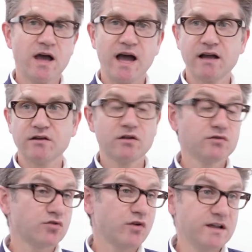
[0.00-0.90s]
and
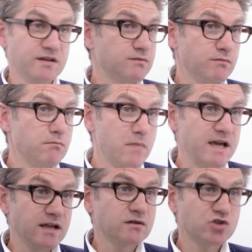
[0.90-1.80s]
those grades
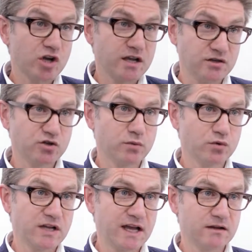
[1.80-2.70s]
may change up
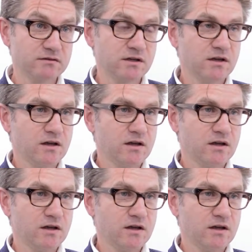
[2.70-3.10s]
or down.